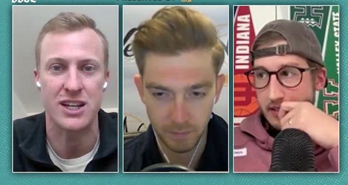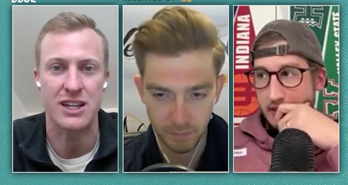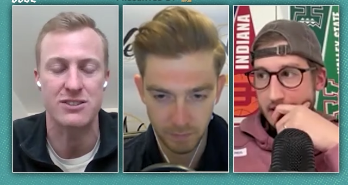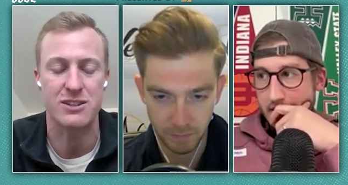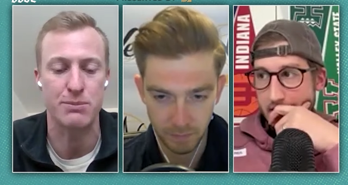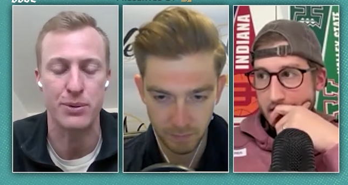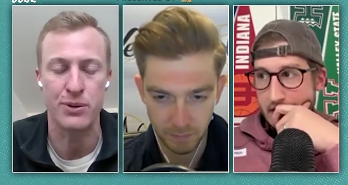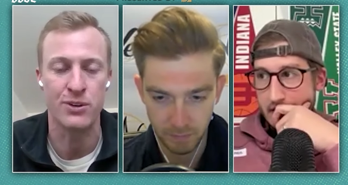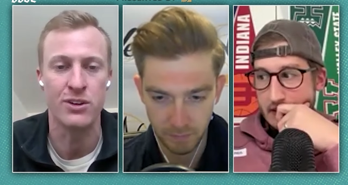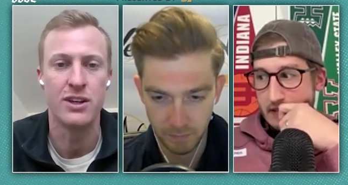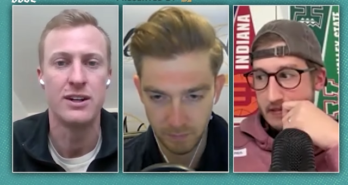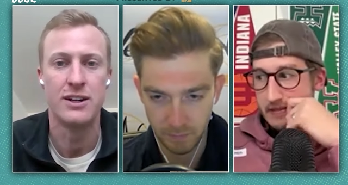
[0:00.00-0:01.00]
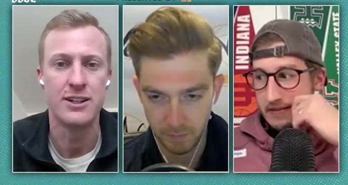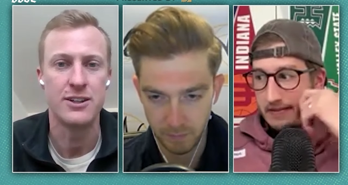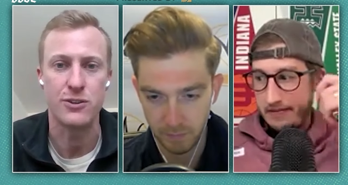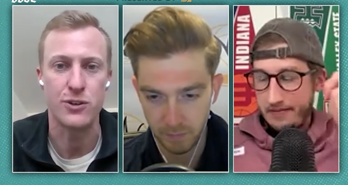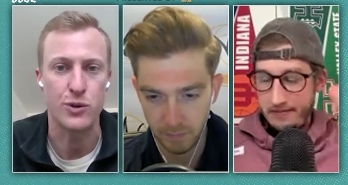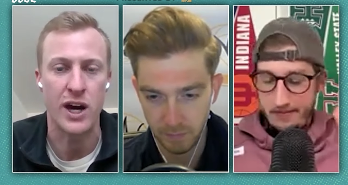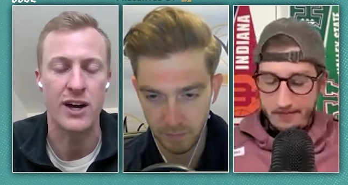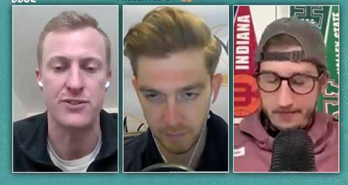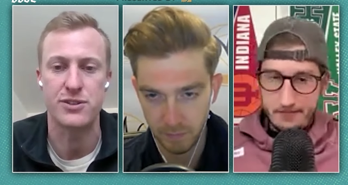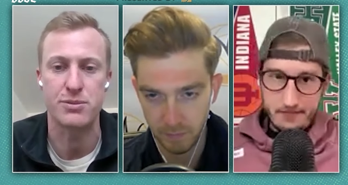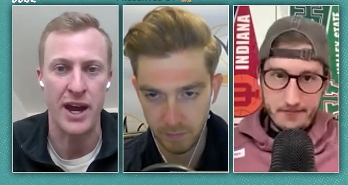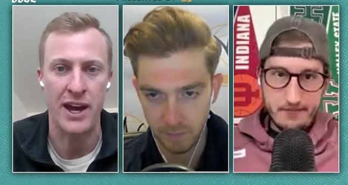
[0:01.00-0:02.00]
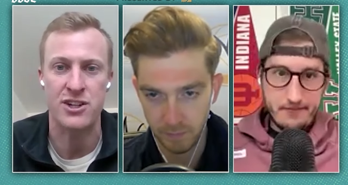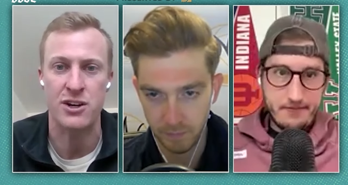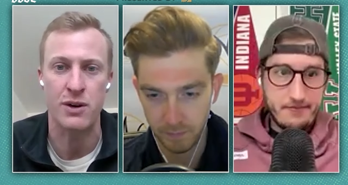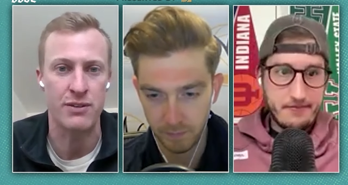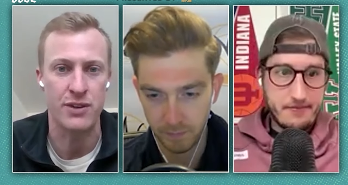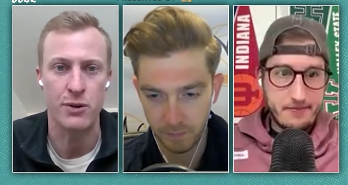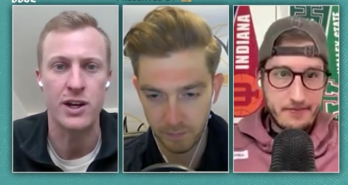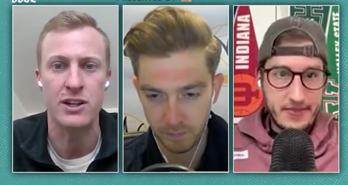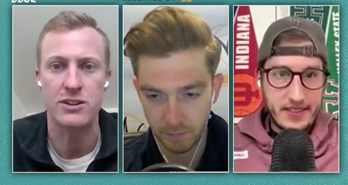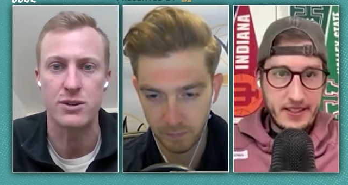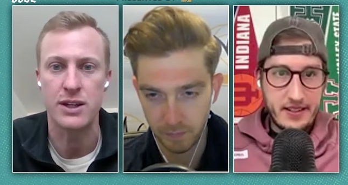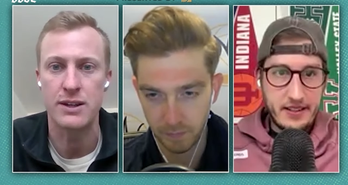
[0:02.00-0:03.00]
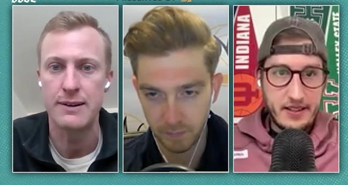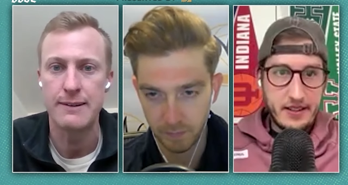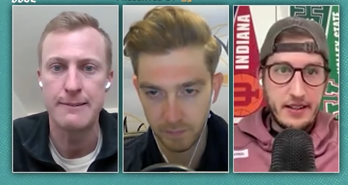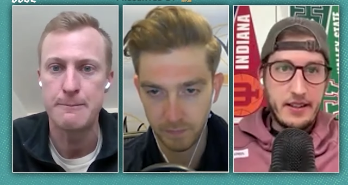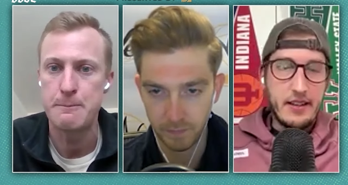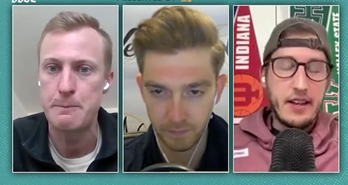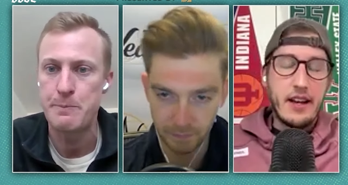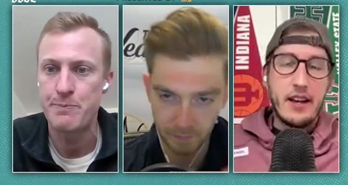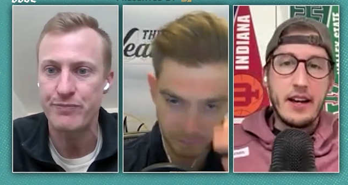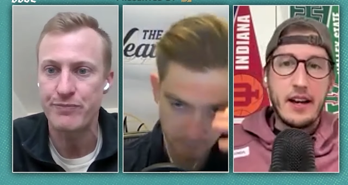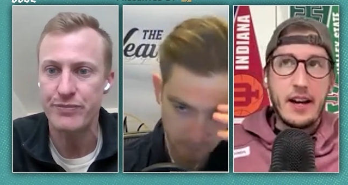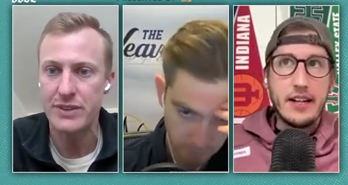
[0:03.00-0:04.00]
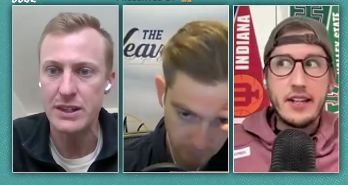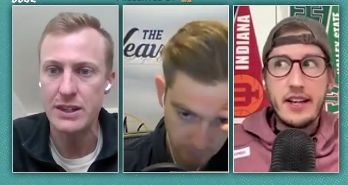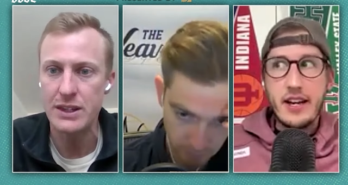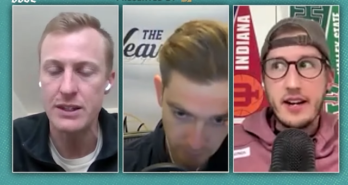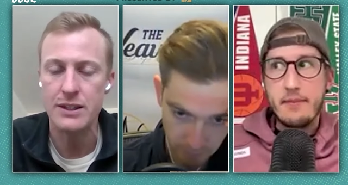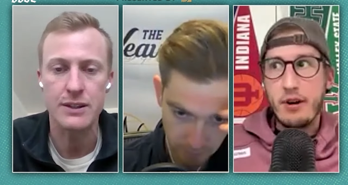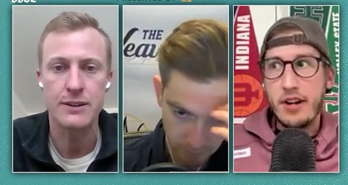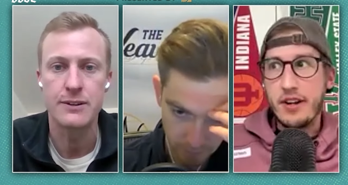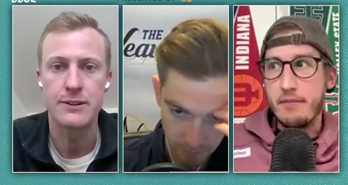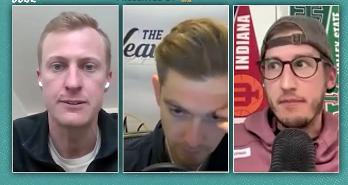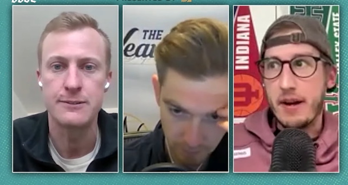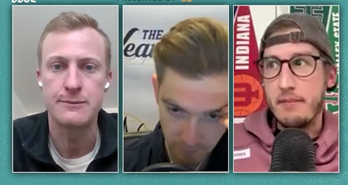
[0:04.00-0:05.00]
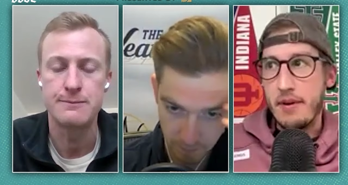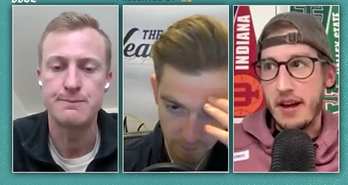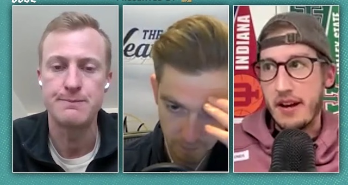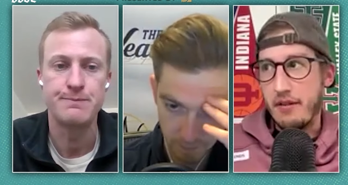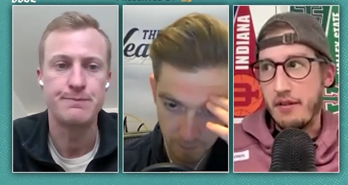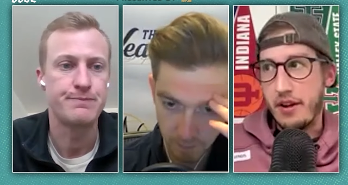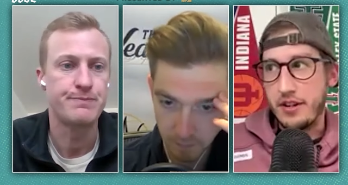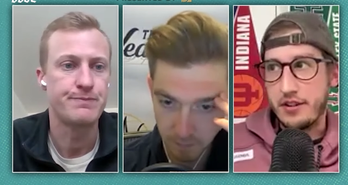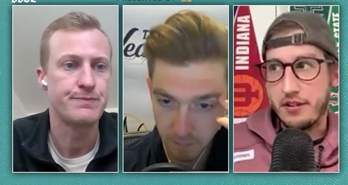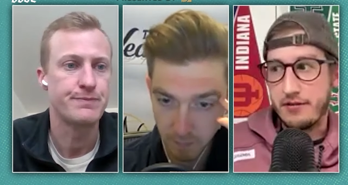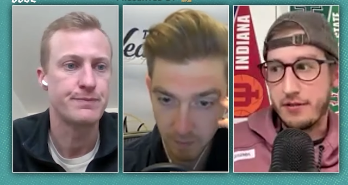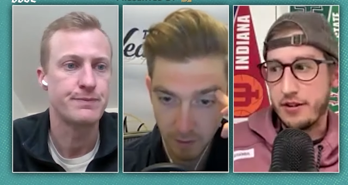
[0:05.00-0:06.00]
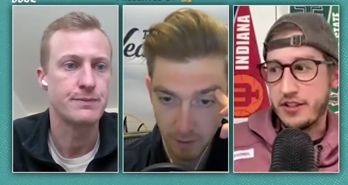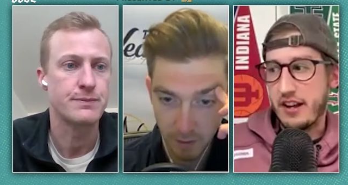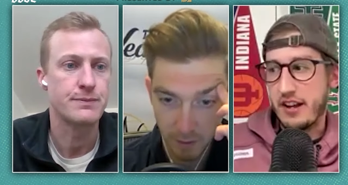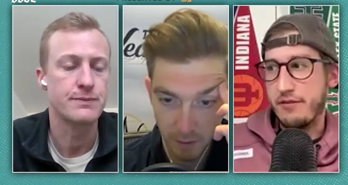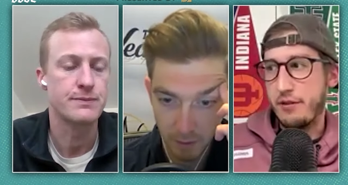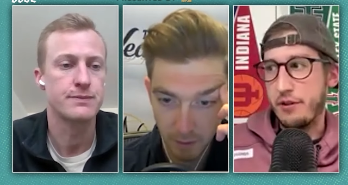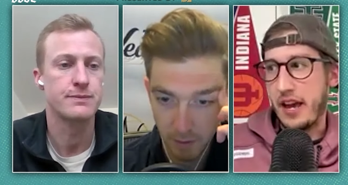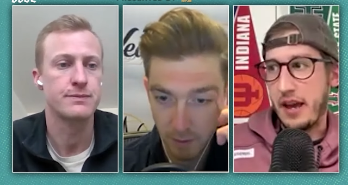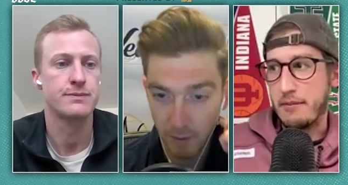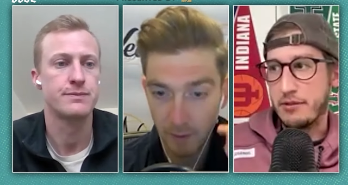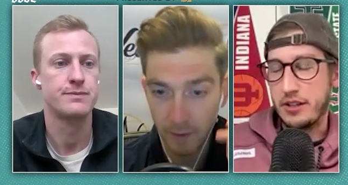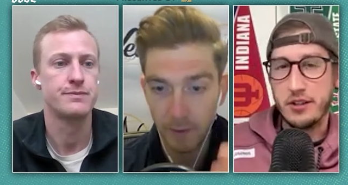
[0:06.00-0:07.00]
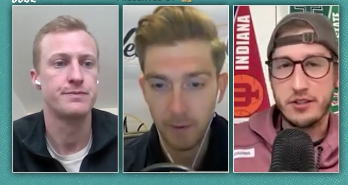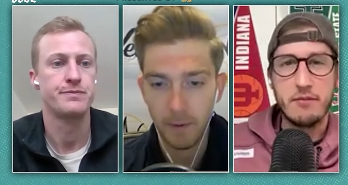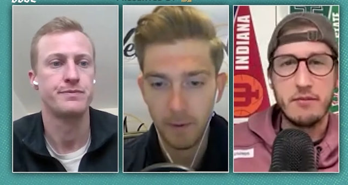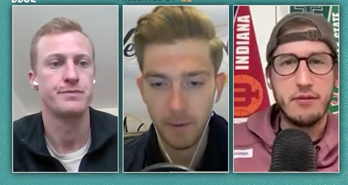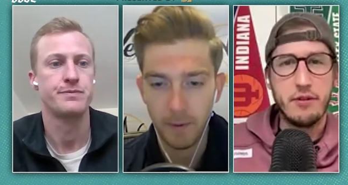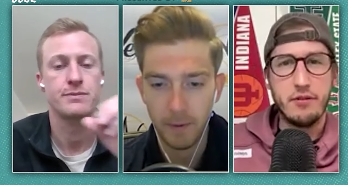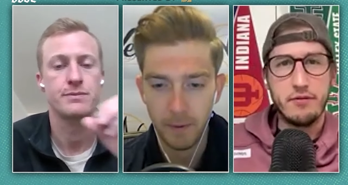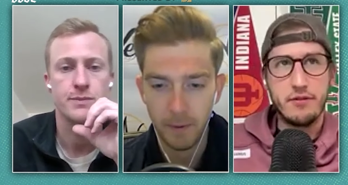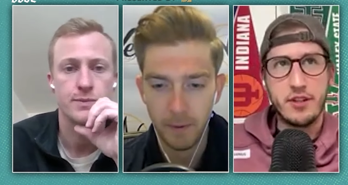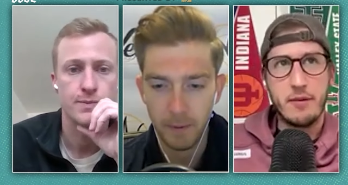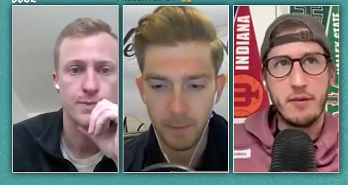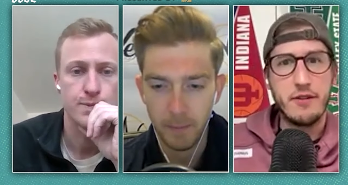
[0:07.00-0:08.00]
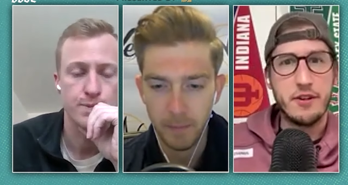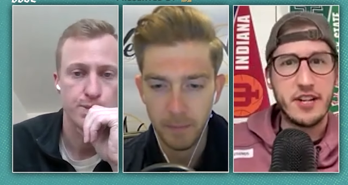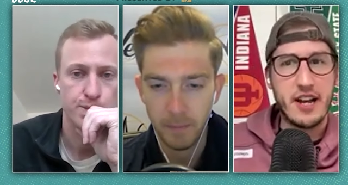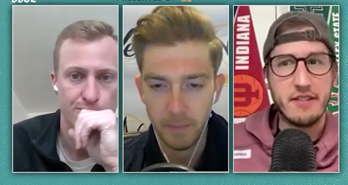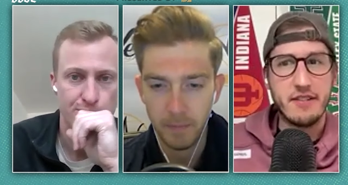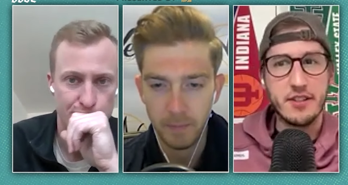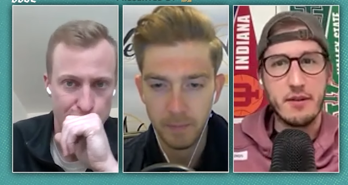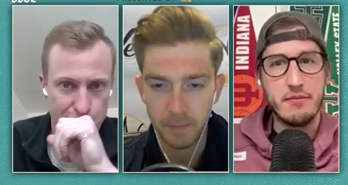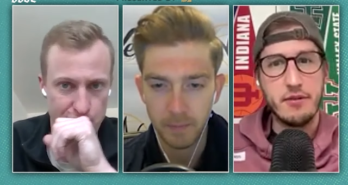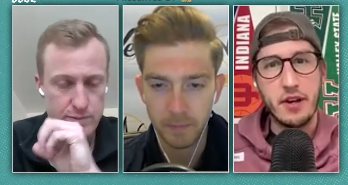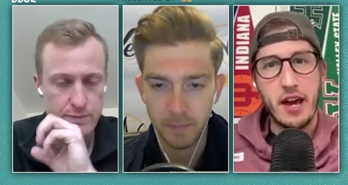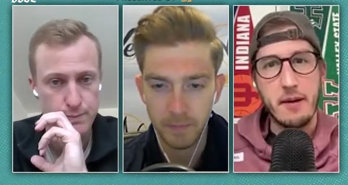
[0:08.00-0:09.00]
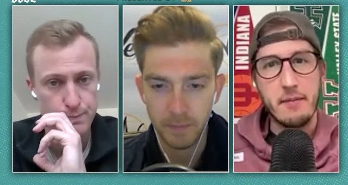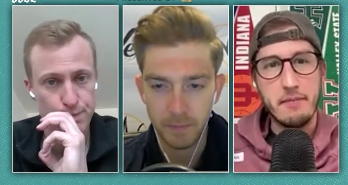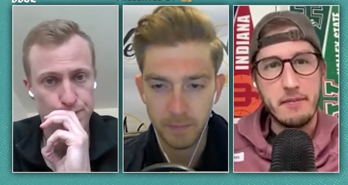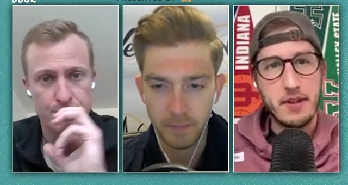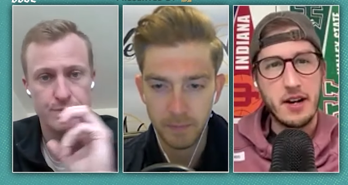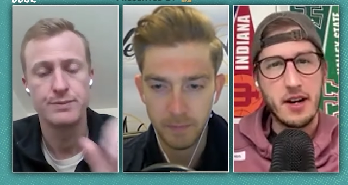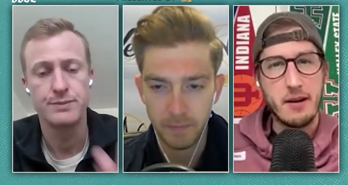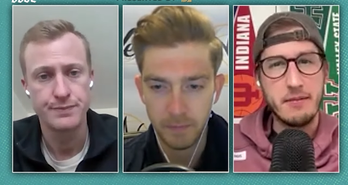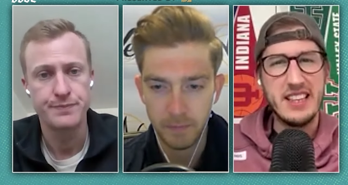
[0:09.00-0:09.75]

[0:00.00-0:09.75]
Speaker 1: like a simple UConn smash, however they want to do it. I,
Speaker 2: did kind of break up my bet into first half full game, so I took some full, some first half and some full game. Um, a